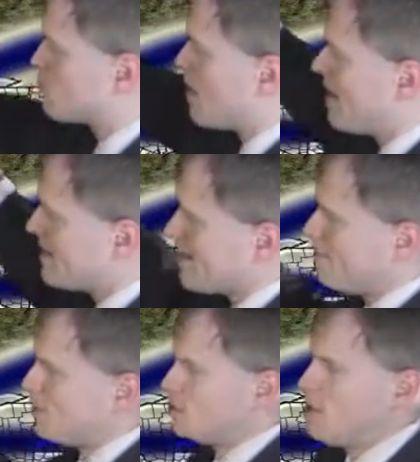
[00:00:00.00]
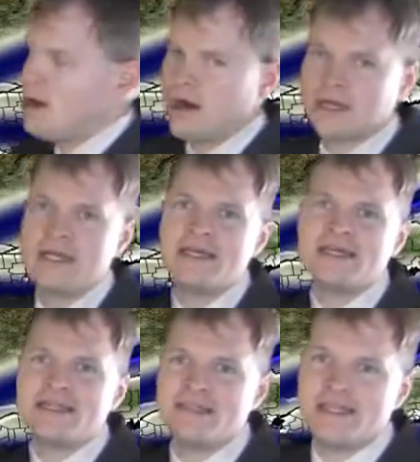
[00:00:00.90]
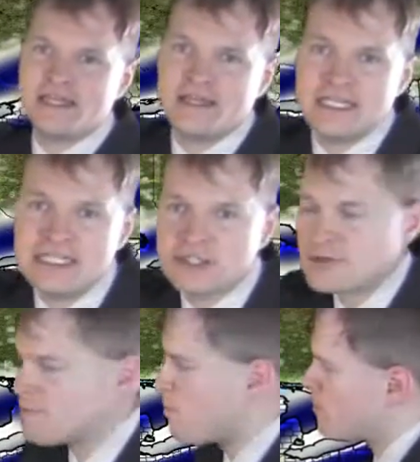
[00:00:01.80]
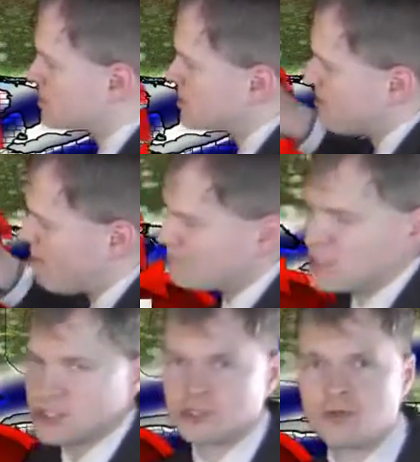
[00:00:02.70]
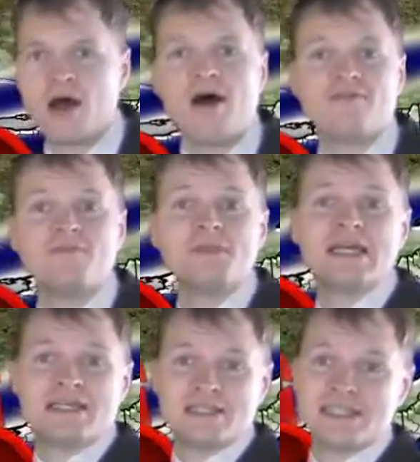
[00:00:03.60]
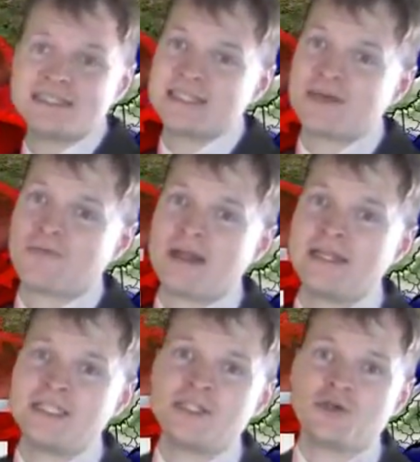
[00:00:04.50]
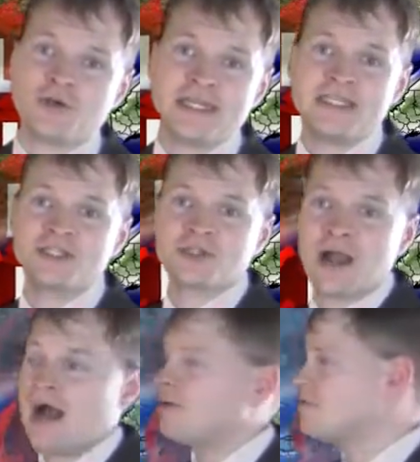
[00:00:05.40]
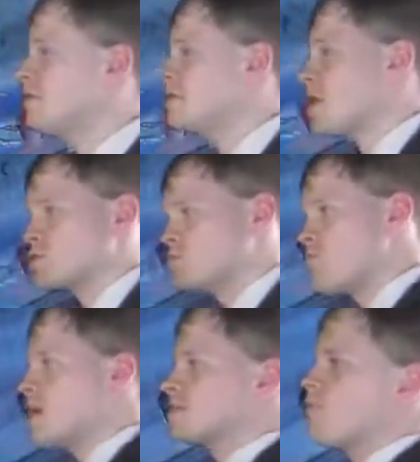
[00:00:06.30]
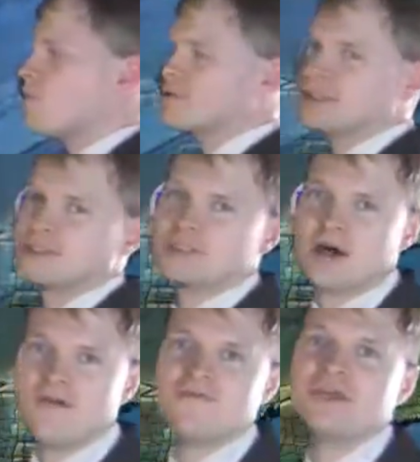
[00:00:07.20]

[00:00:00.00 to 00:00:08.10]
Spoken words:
riding up along the eastern portion of this trough. Let's get right into your Easter outlook across portions of